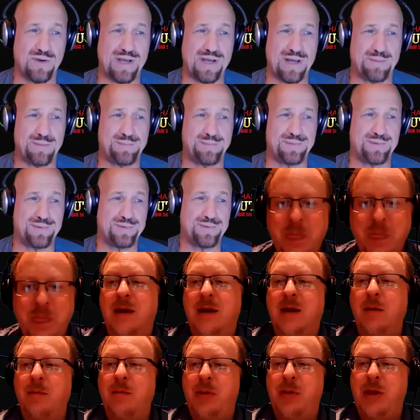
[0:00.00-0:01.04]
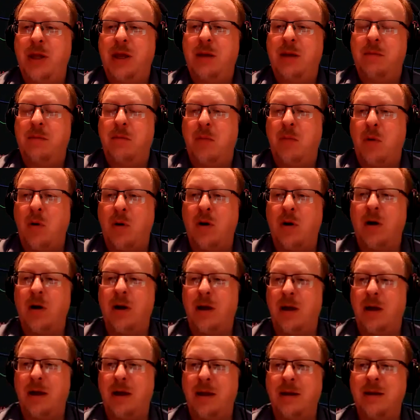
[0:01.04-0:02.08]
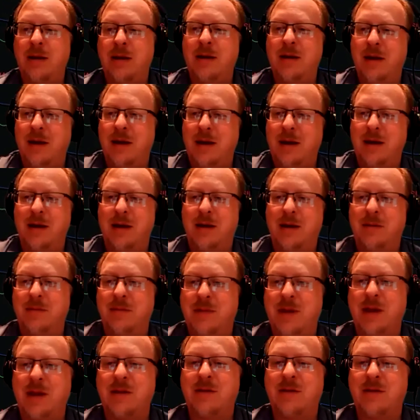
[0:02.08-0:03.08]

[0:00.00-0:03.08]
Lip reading: throwing in the complete moron doesn't